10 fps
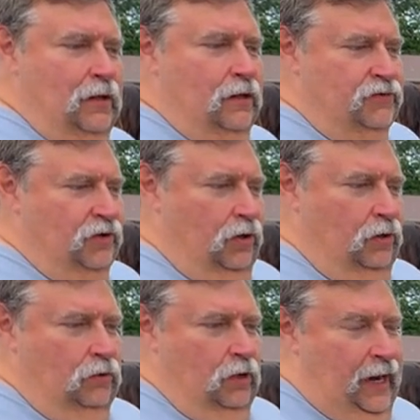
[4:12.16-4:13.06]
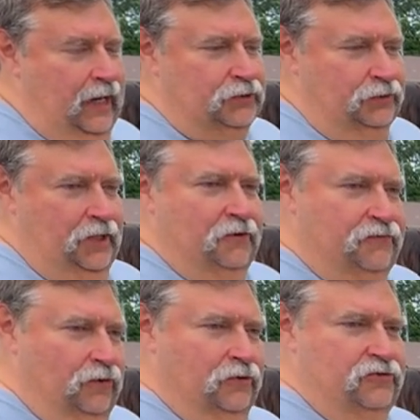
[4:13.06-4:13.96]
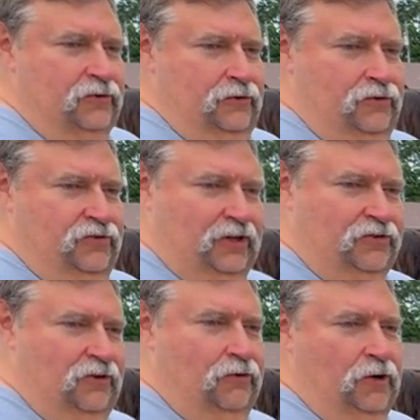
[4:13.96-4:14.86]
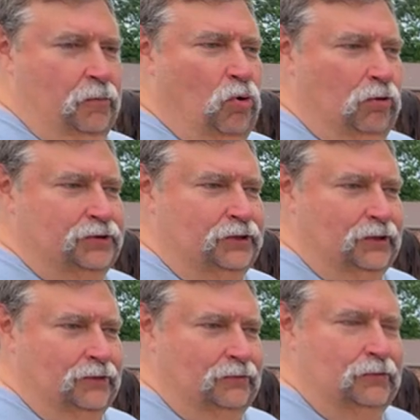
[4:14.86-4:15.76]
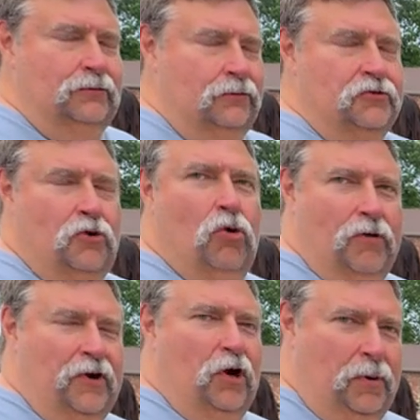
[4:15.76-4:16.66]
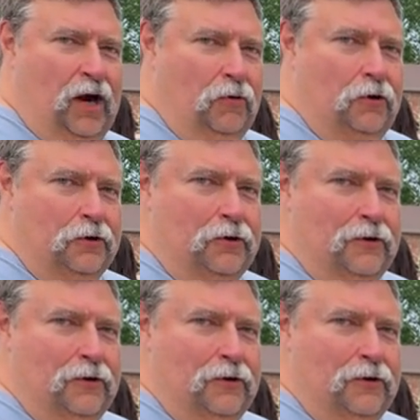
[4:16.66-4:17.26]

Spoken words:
So actually the first 6-cylinder Porsche was Corvair powered.